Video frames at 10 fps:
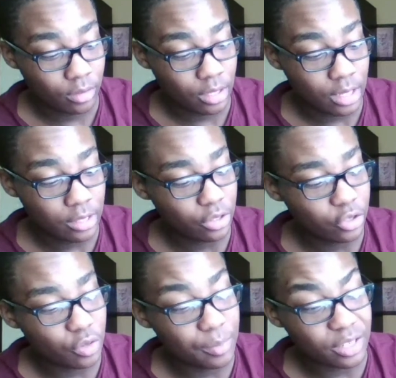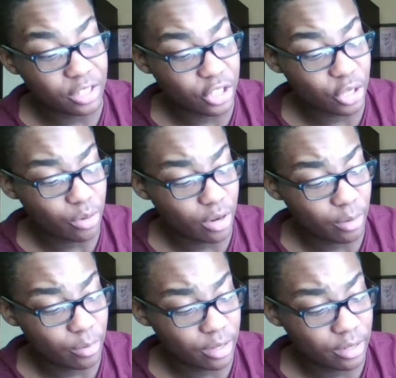And then there should be a
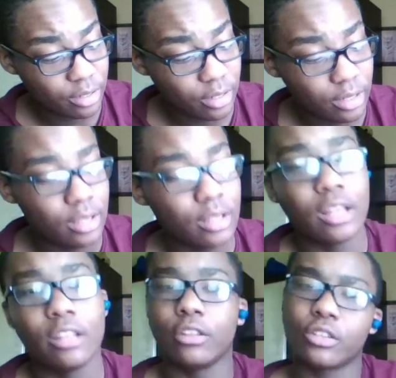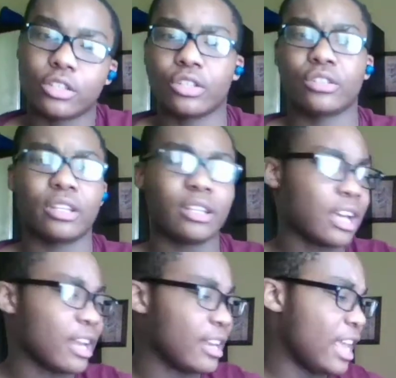sonar one. And then there's
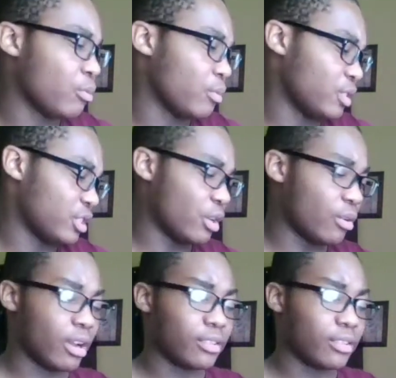an eighth one, which is sonar.